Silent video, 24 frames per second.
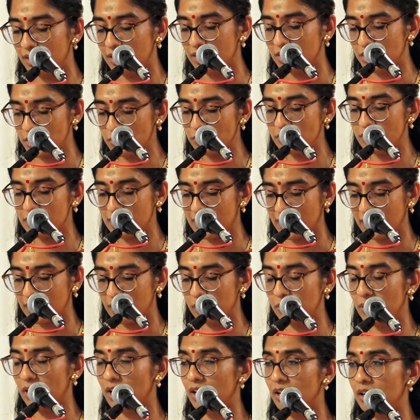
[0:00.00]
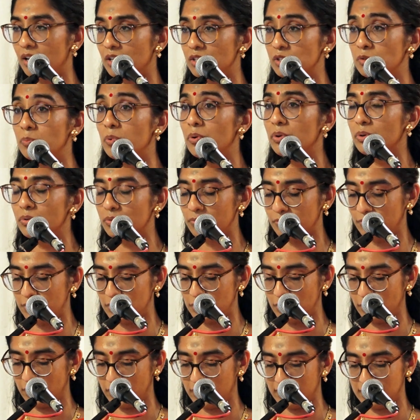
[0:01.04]
Children now are spoilt for
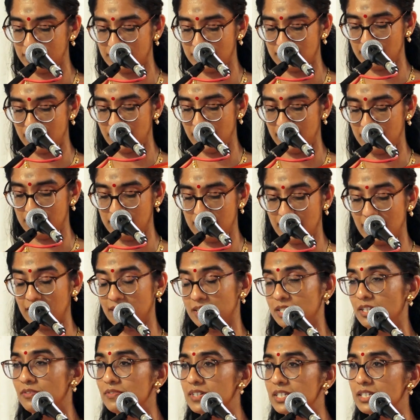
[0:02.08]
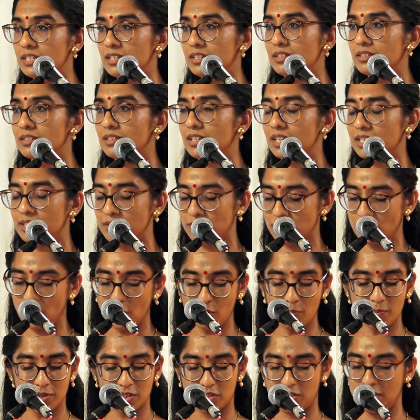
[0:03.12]
choice in activities. It's
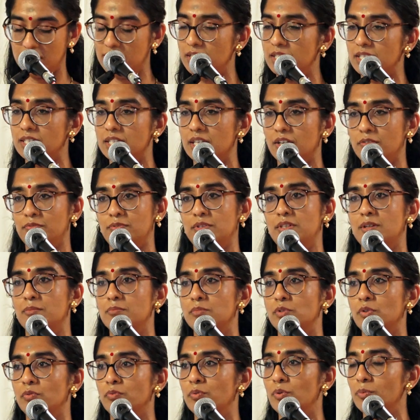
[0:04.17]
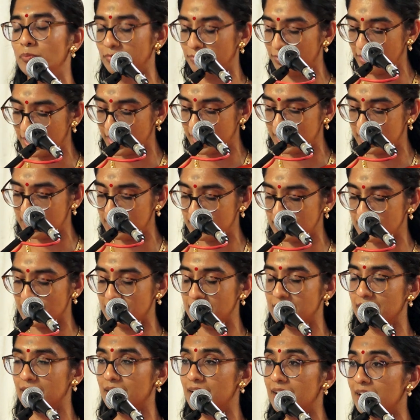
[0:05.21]
so much easier for them to form friends
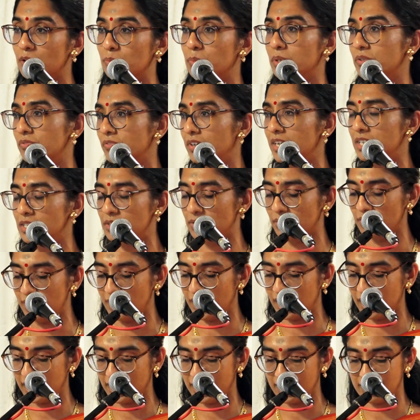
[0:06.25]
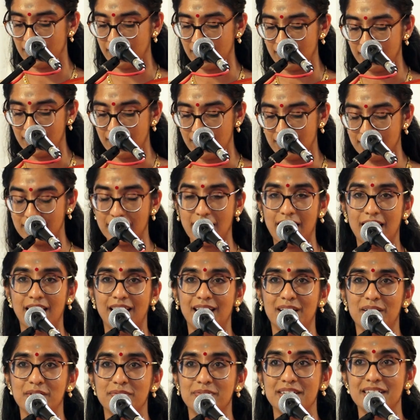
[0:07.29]
and to connect with friends online. They
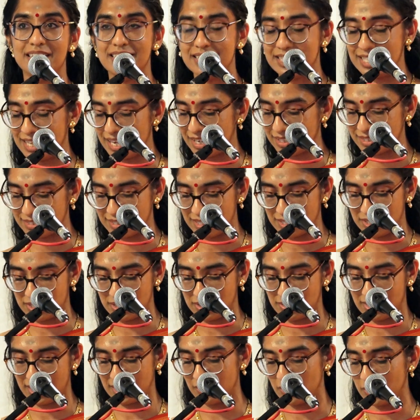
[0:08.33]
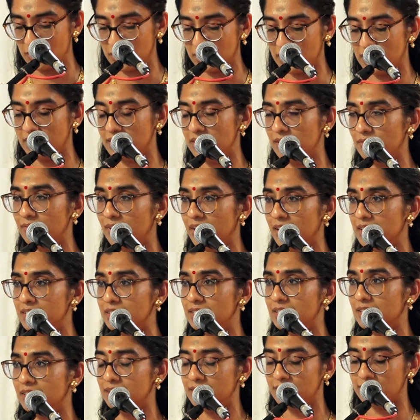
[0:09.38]
have easy access to technology and
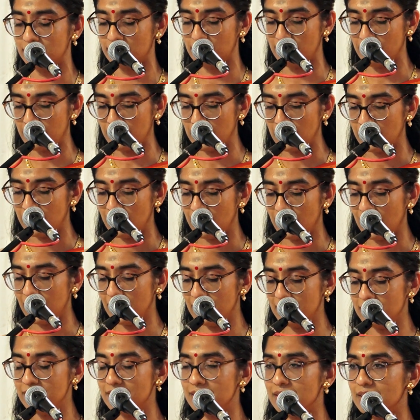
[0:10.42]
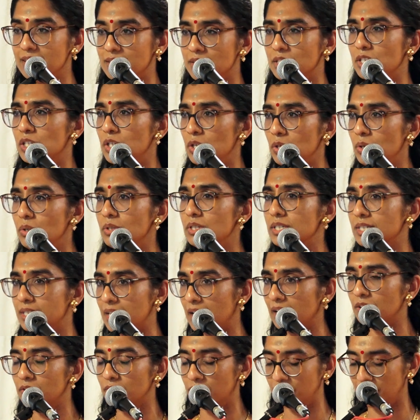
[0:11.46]
devices. And it's a huge
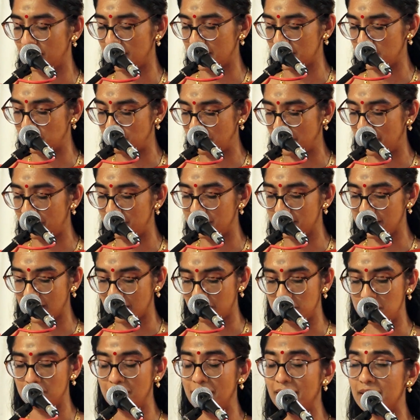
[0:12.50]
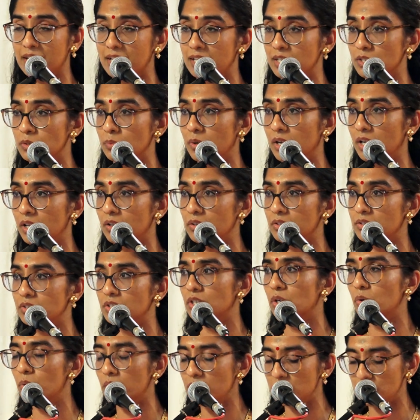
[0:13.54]
sacrifice parents have to make as well. So
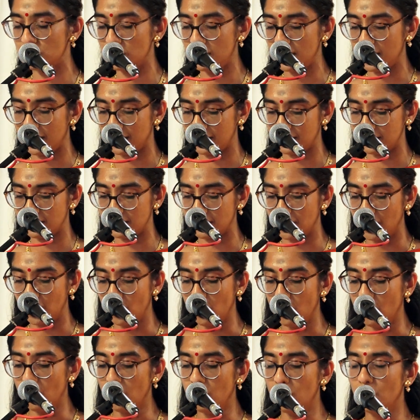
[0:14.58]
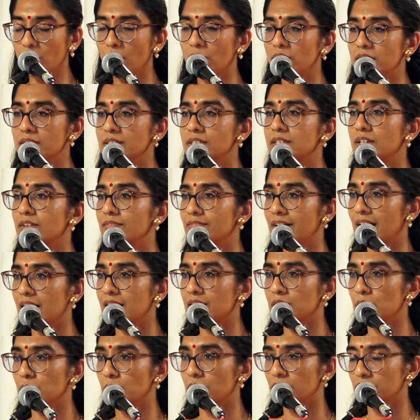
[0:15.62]
the question is, what is the
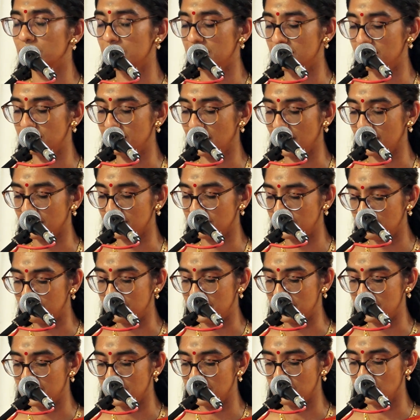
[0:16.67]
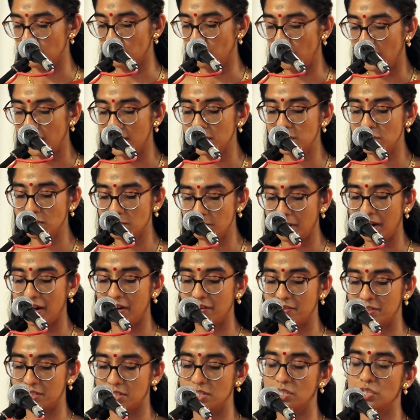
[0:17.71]
value of these activities? Why should
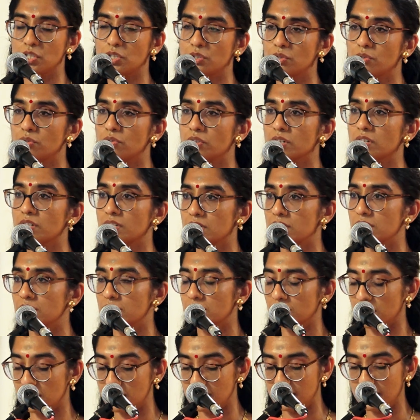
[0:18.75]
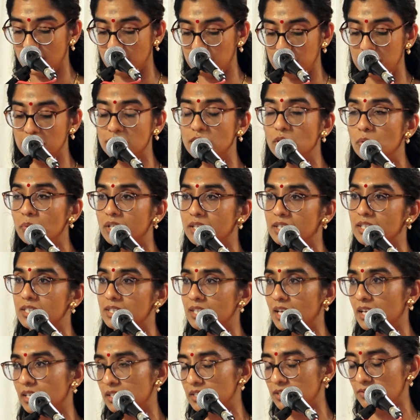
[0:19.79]
parents and children consider pursuing
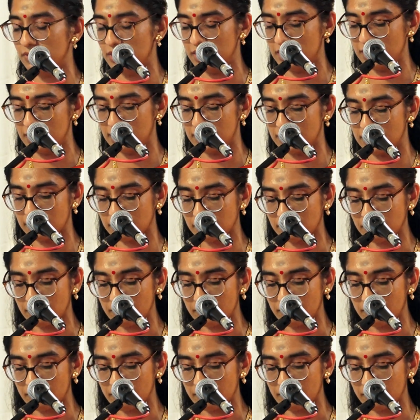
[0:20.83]
these activities?